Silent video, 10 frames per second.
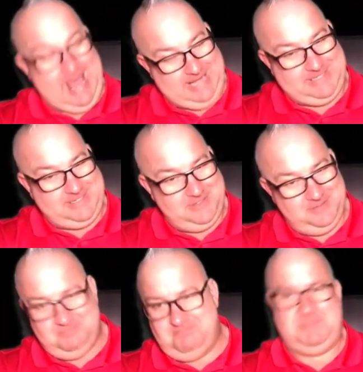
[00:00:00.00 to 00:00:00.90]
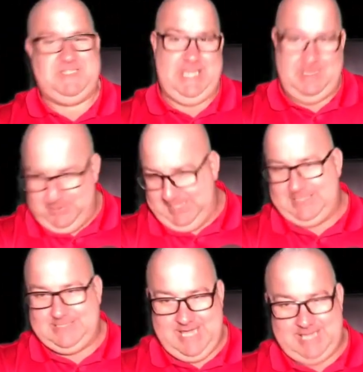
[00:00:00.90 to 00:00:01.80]
had
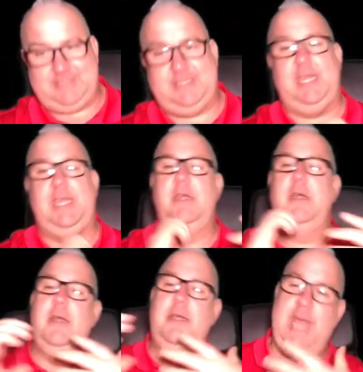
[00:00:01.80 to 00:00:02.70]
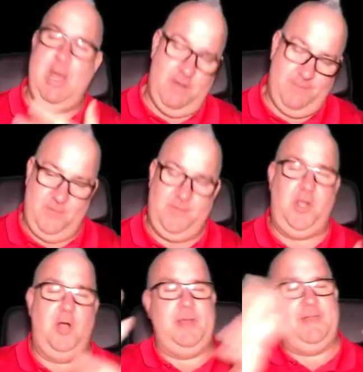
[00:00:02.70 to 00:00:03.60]
CPTSD. Now I've
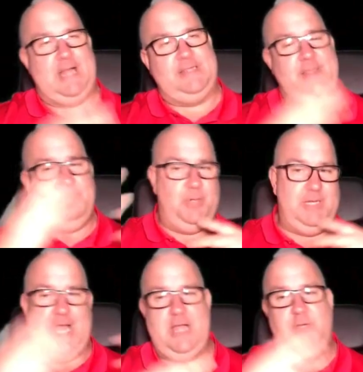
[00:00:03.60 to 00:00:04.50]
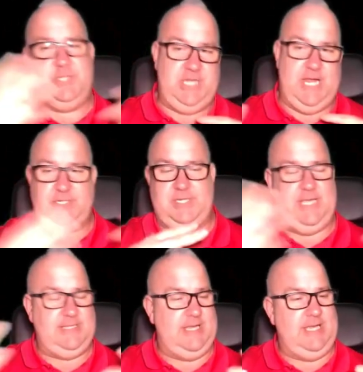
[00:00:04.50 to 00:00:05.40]
overcome it. That simple language change
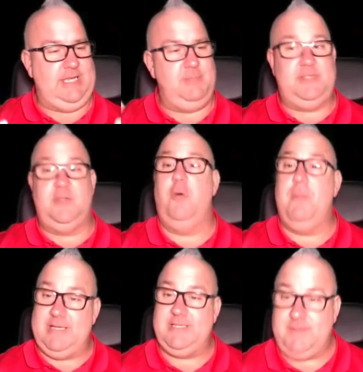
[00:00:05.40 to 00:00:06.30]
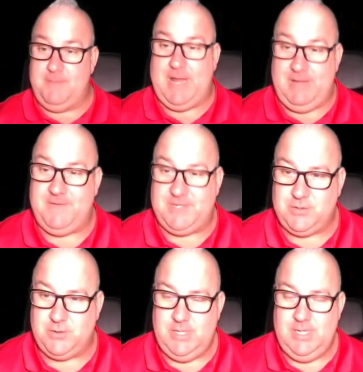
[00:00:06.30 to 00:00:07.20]
is it can be so massively
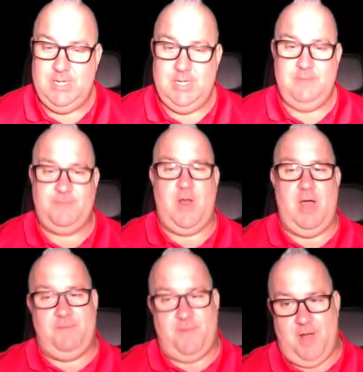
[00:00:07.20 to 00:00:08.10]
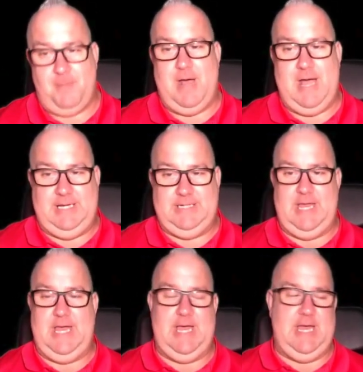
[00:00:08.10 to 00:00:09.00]
beneficial for our mind
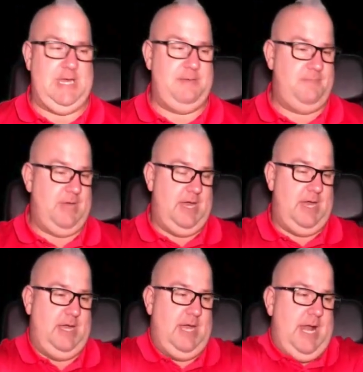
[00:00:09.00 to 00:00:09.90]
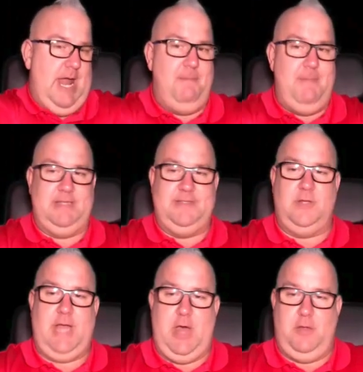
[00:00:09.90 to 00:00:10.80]
and our
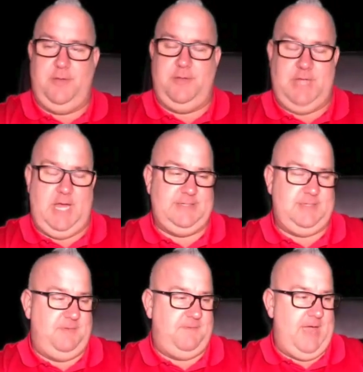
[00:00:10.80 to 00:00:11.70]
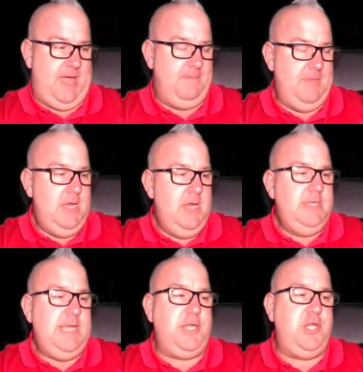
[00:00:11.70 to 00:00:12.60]
mental health. To be fair,
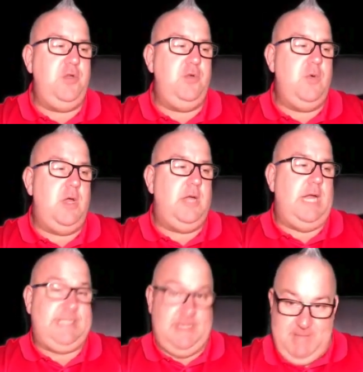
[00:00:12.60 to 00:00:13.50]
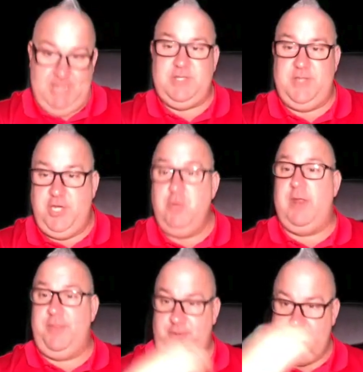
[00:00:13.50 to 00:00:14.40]
now you did mention that you
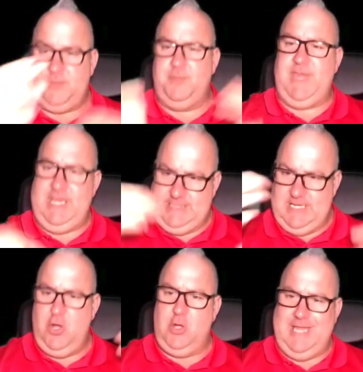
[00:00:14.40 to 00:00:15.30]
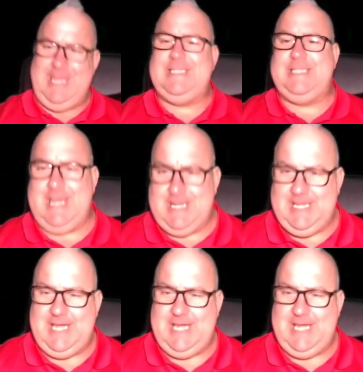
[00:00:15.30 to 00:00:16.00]
went through some things in your later